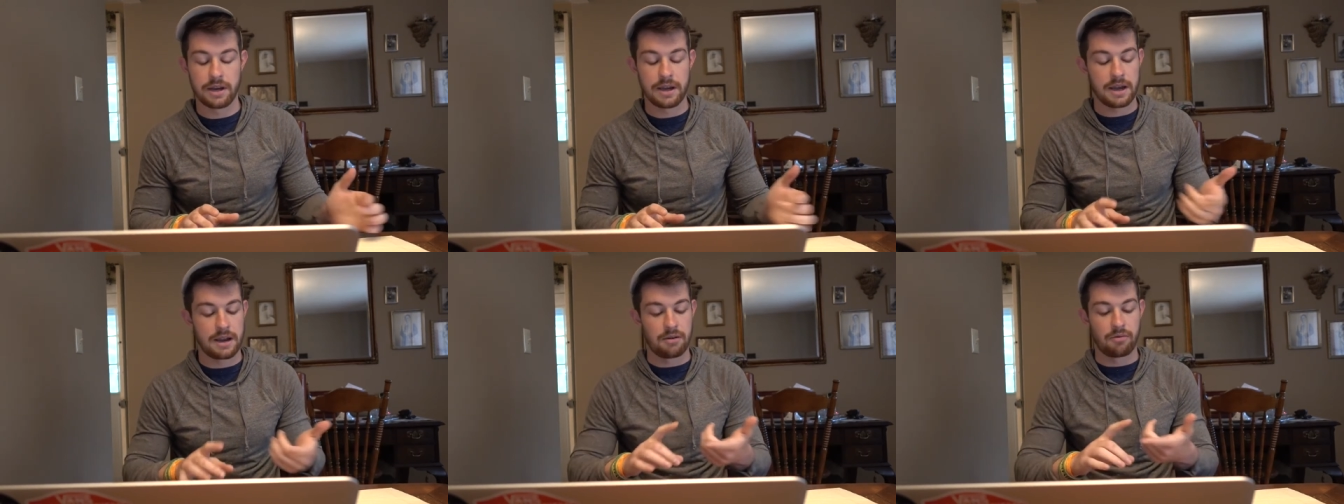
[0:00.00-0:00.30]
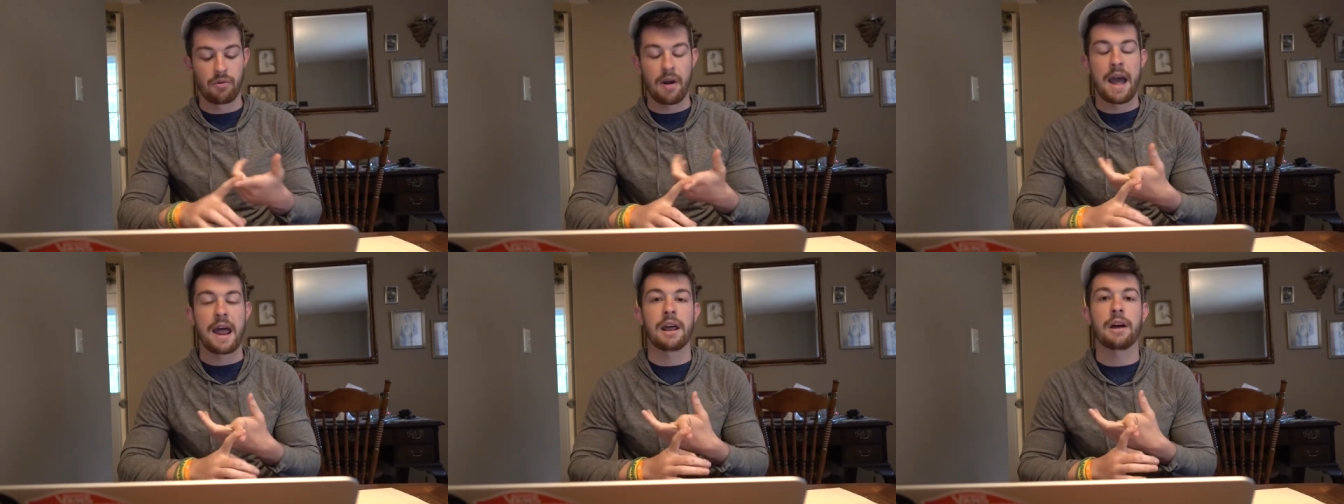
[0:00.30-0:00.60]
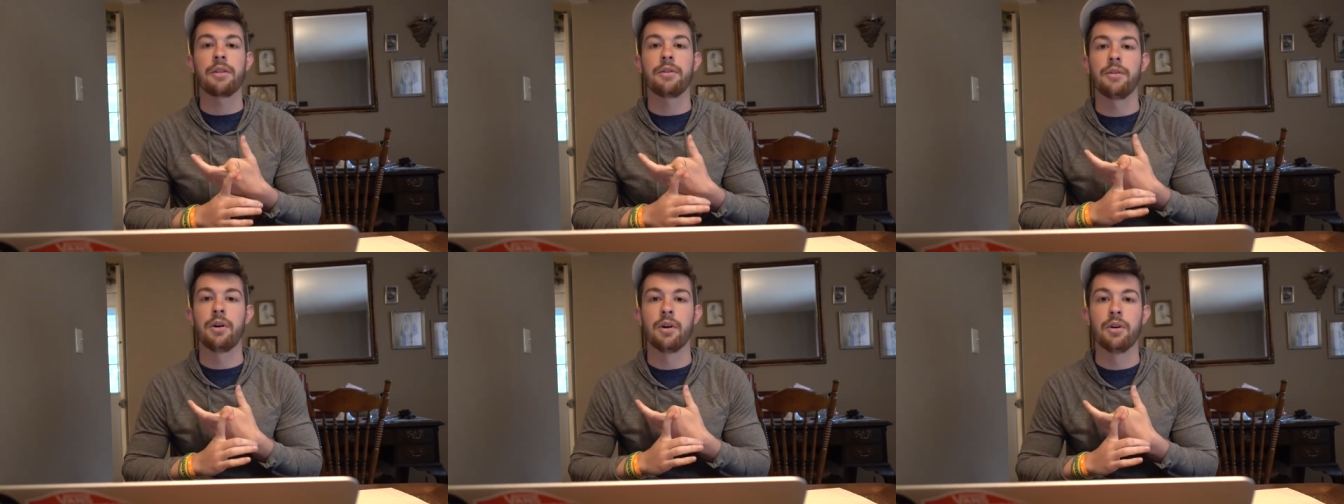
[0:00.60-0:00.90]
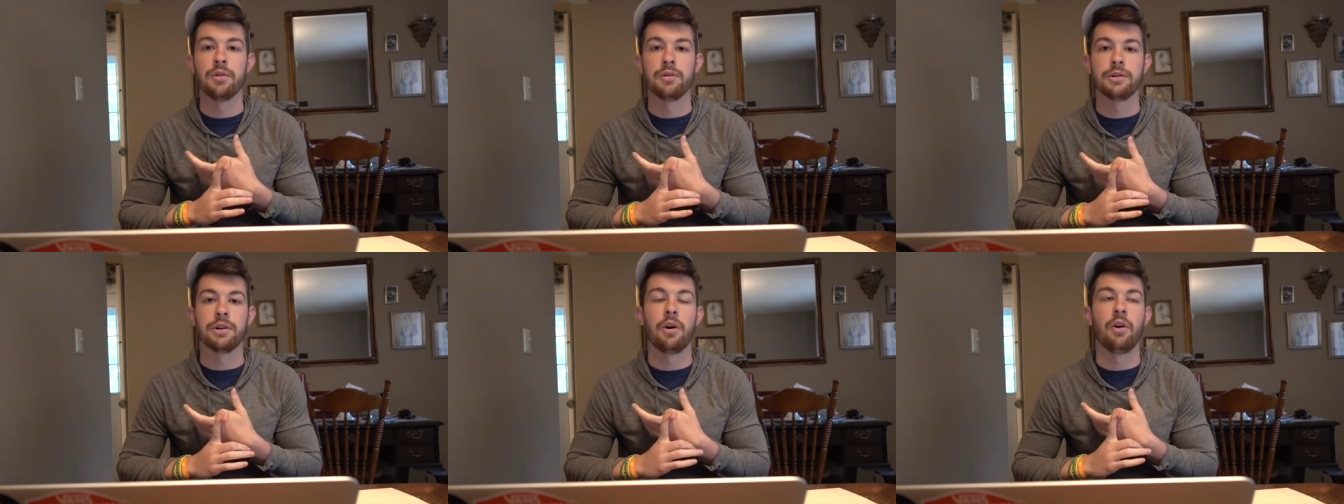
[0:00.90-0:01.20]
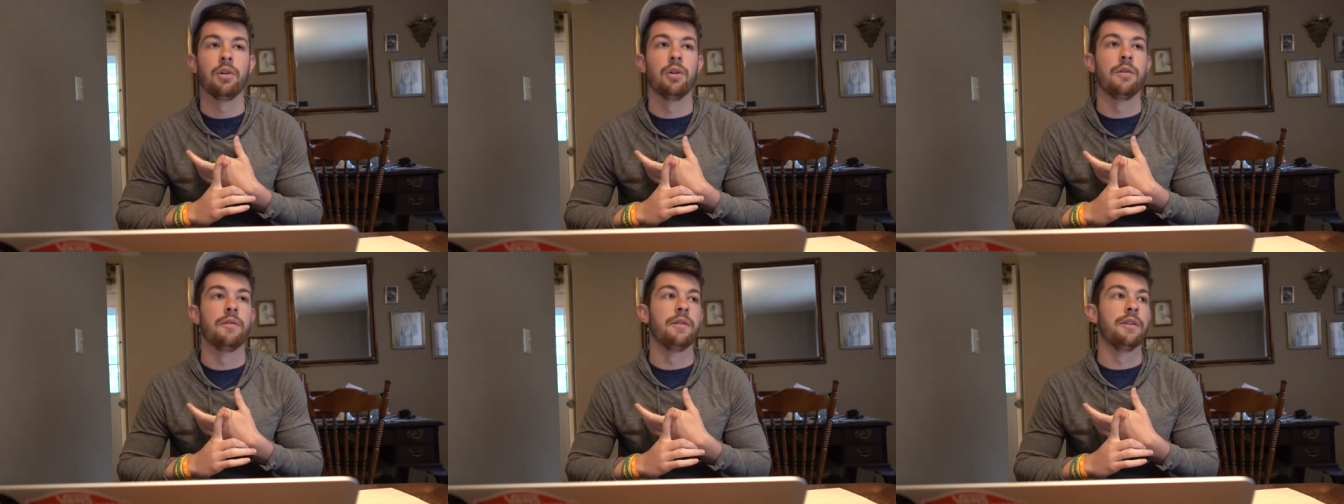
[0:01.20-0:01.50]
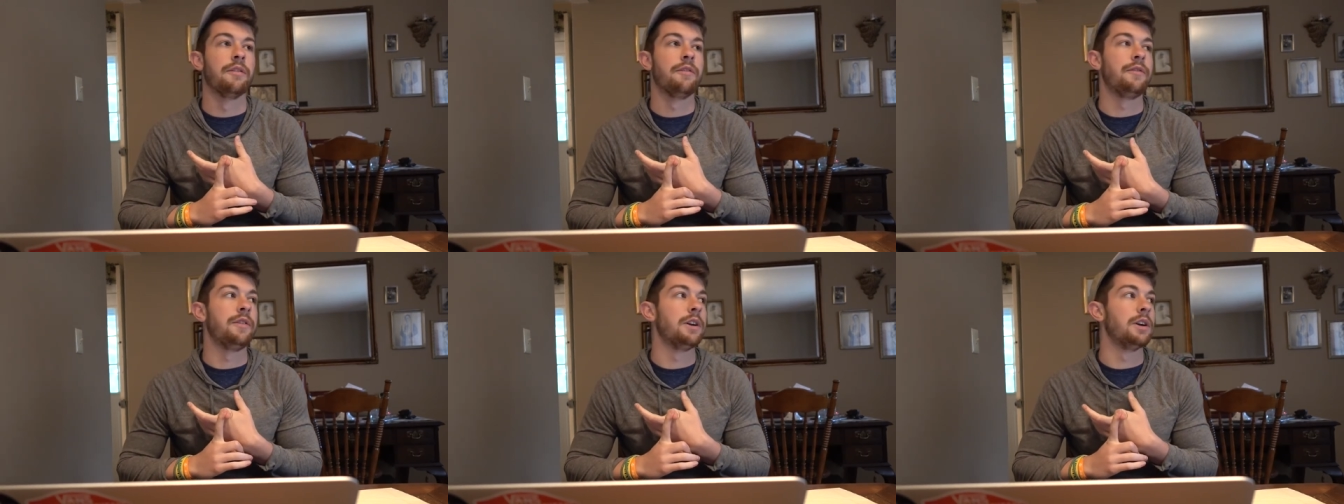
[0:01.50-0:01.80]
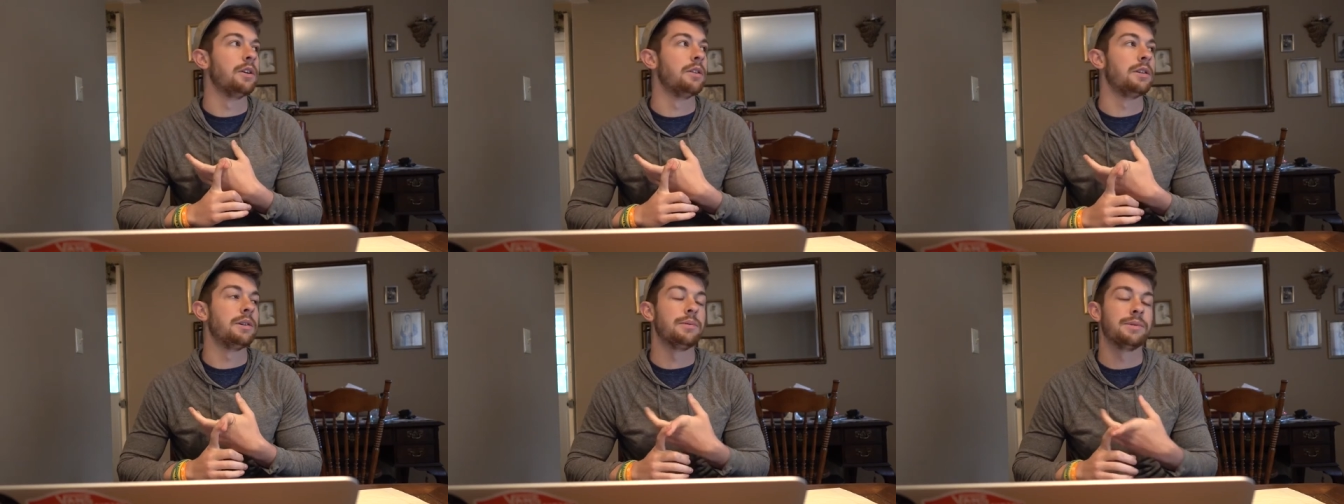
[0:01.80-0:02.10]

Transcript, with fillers: He had erratic throws all over the field.